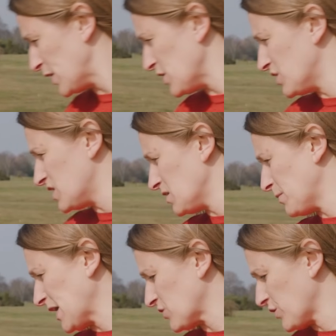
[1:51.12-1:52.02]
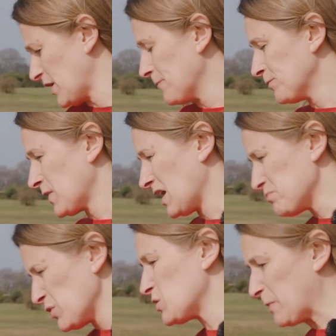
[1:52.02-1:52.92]
where you could see the battery,
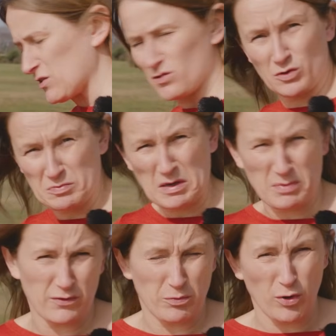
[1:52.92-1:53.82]
and boot space has always been a bit of a